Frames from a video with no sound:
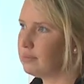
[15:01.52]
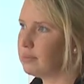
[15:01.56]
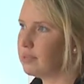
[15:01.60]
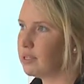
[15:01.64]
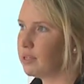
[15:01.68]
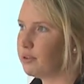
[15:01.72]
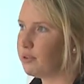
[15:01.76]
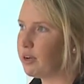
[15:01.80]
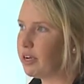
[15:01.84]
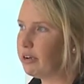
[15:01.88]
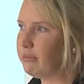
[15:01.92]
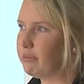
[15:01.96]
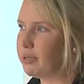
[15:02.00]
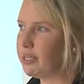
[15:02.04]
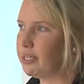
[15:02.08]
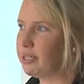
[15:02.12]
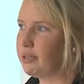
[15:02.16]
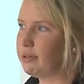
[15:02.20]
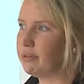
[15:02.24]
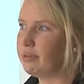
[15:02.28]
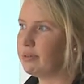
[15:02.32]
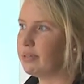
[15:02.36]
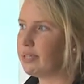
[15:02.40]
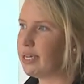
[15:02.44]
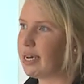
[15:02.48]
green
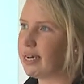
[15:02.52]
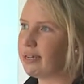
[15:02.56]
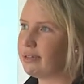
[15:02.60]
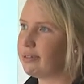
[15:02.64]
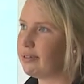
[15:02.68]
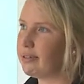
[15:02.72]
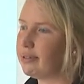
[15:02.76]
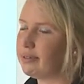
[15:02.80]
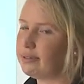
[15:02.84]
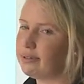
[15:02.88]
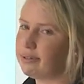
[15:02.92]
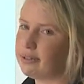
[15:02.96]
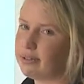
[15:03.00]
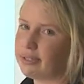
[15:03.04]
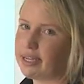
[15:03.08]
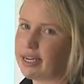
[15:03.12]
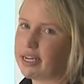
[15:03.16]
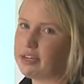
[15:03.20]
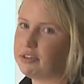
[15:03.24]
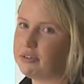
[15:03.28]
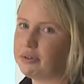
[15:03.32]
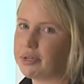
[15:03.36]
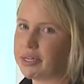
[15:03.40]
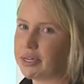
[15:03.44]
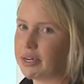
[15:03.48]
material, say
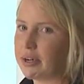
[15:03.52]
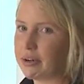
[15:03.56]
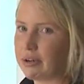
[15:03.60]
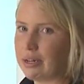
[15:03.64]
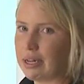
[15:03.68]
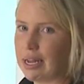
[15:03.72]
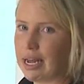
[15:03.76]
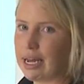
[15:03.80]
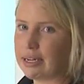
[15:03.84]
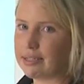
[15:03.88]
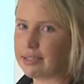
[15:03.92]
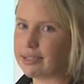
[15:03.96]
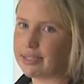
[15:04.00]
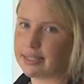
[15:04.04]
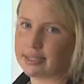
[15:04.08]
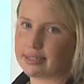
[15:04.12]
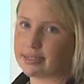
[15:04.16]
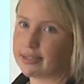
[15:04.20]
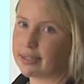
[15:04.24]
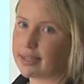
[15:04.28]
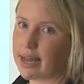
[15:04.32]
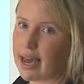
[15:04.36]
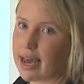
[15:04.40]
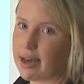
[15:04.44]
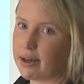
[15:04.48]
you're doing it on a large
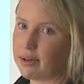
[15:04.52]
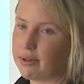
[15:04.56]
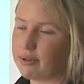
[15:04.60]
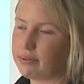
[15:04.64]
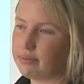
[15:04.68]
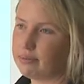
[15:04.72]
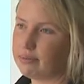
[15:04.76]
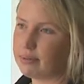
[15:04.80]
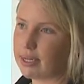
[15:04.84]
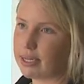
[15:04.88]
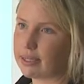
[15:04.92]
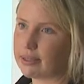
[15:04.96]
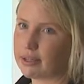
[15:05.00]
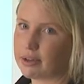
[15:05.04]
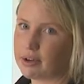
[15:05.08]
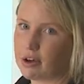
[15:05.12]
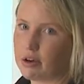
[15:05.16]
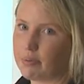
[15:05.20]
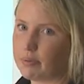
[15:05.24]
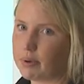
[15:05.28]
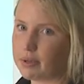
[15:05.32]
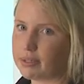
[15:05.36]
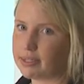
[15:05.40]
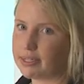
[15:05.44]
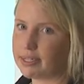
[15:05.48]
scale like the
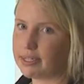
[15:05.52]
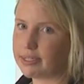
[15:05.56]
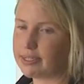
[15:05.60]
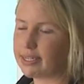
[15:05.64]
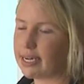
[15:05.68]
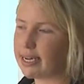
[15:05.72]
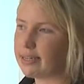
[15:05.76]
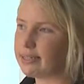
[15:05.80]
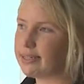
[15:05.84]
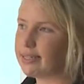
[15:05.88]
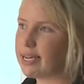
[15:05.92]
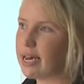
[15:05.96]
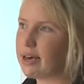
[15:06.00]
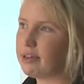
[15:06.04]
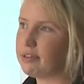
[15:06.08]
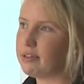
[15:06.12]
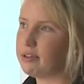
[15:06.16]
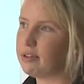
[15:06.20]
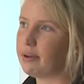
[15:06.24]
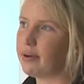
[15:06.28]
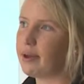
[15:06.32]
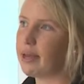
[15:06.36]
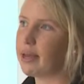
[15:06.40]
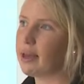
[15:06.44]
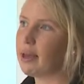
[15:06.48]
composters down south are
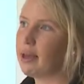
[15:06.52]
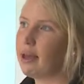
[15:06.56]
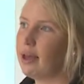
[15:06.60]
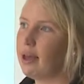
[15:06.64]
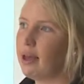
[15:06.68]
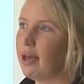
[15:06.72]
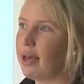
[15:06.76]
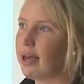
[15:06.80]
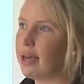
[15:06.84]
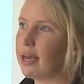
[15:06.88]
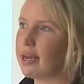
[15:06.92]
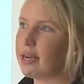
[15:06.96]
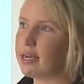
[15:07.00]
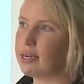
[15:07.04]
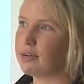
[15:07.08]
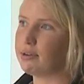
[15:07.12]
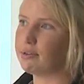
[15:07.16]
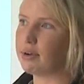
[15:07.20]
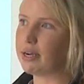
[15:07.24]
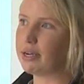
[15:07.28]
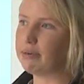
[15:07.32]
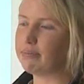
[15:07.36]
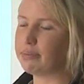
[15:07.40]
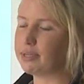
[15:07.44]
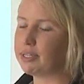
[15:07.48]
doing, and getting
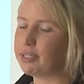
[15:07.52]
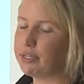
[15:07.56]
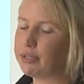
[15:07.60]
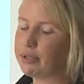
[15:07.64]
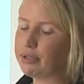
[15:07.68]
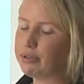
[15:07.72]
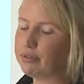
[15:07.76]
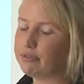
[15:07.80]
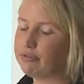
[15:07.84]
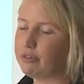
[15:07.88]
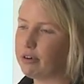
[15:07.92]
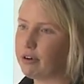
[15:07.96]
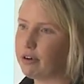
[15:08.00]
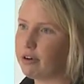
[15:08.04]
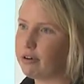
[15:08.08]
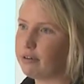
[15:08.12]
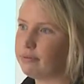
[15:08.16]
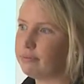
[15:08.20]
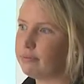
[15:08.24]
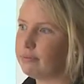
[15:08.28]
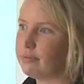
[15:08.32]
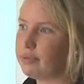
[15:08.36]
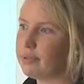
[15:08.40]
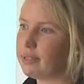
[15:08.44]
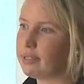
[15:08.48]
green material
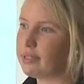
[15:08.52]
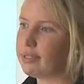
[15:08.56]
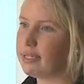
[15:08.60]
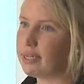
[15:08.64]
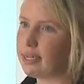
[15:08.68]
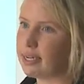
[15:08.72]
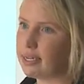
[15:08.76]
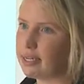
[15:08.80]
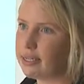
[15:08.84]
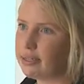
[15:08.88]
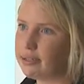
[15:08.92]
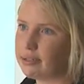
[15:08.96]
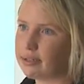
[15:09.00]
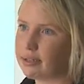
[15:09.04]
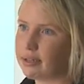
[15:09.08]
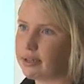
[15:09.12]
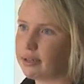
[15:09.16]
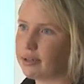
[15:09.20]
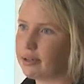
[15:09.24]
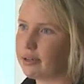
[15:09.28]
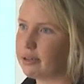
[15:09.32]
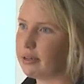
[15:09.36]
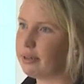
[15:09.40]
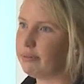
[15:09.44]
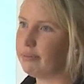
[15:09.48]
from the cities, so
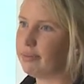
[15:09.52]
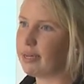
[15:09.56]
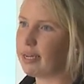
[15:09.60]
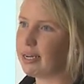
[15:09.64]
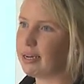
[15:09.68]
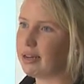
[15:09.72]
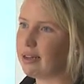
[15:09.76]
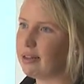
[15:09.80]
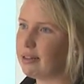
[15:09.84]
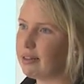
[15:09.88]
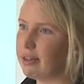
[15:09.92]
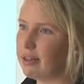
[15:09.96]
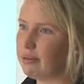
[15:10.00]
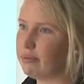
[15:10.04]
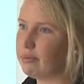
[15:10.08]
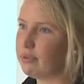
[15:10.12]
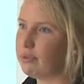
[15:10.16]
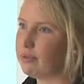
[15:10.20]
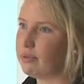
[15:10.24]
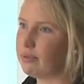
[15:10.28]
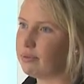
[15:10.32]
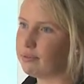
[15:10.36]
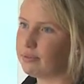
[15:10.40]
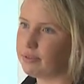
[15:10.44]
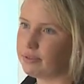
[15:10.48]
it can be anything
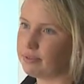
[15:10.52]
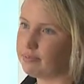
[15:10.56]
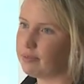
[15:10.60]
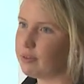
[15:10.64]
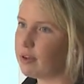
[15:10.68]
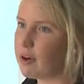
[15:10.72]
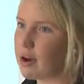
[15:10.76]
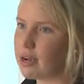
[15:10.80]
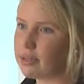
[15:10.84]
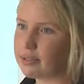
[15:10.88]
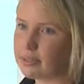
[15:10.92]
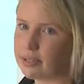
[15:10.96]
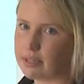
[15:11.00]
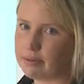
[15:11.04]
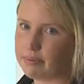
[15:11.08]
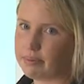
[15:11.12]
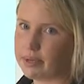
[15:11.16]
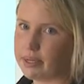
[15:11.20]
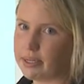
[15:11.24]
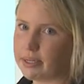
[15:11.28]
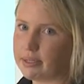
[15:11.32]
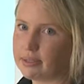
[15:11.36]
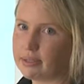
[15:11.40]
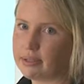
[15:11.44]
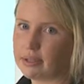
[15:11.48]
from grass
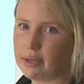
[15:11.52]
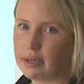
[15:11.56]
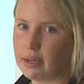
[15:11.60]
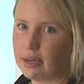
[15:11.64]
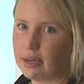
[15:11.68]
clippings,